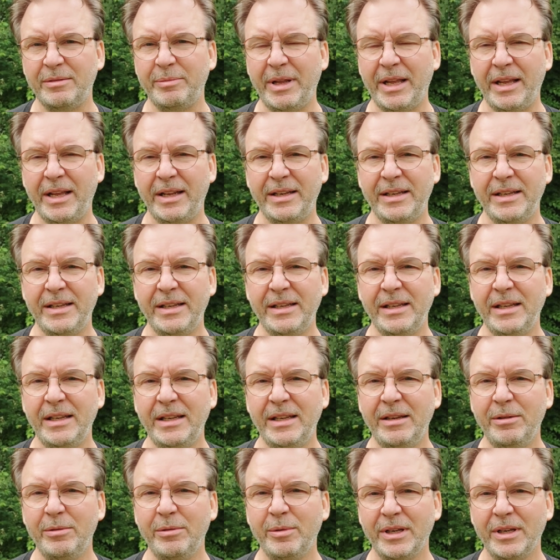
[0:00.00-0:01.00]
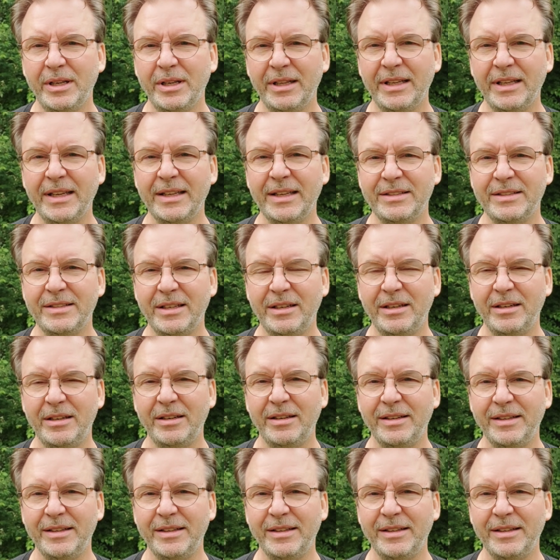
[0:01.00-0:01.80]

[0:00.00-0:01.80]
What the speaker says: man. He really gets into